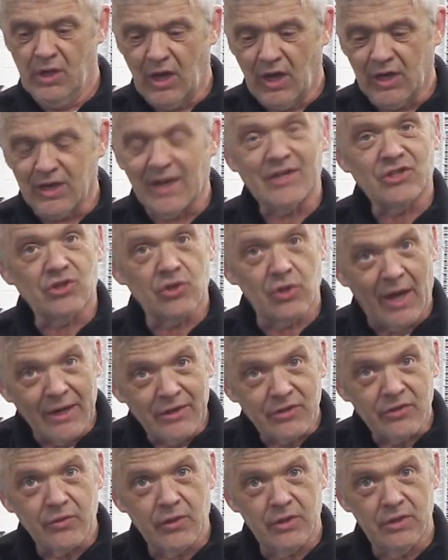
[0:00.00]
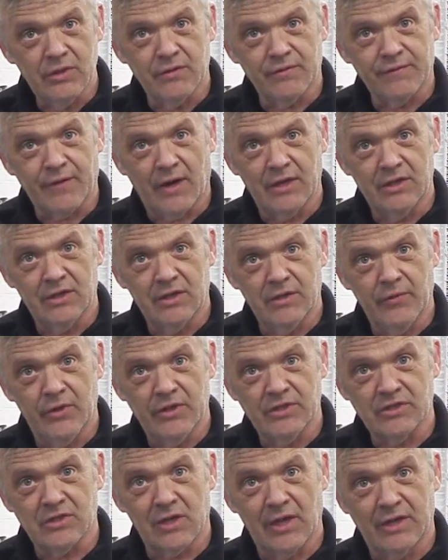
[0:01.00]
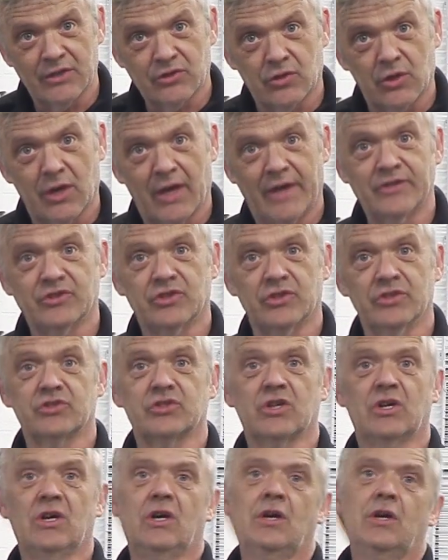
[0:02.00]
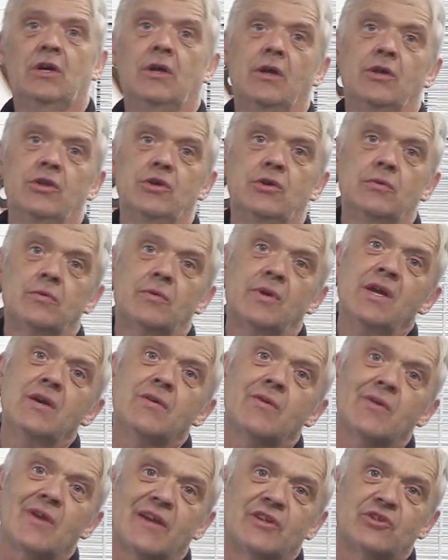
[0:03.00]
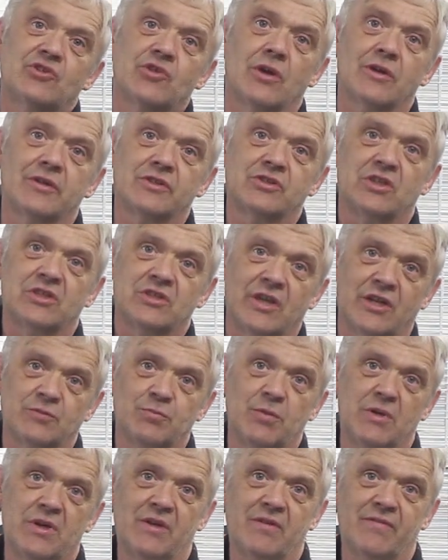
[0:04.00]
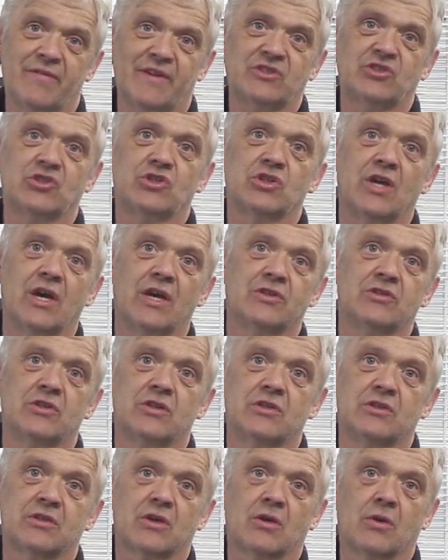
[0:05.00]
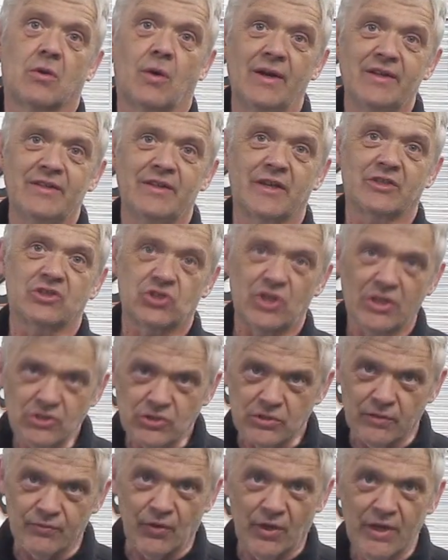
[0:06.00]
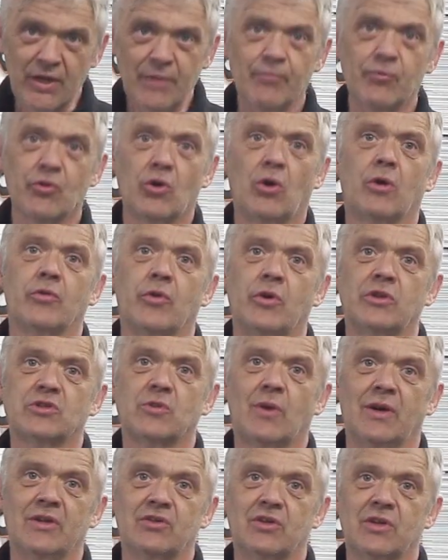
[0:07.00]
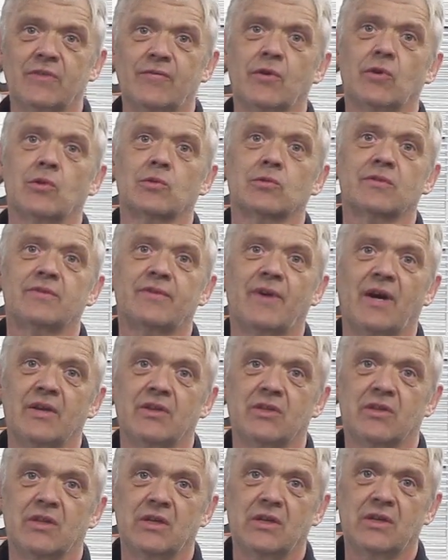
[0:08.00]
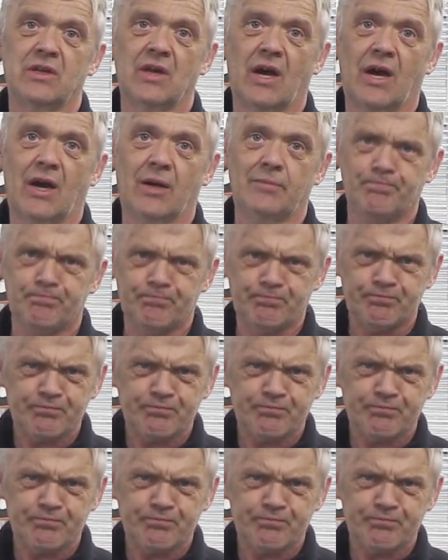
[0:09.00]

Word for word: electrolyte that you find in these electrolyzers. Urea electrolysis has been investigated quite extensively, although it's quite difficult to find the um,